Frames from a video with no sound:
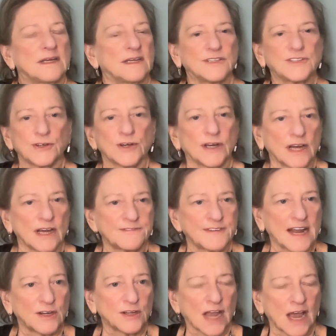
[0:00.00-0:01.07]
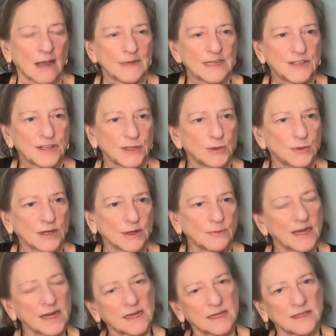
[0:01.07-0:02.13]
Is there a final comment that you want to
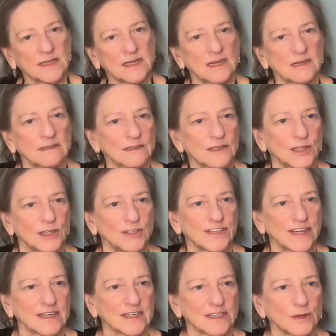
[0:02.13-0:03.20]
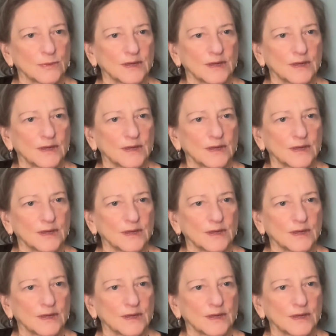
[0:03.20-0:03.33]
make? And then I'll close out a little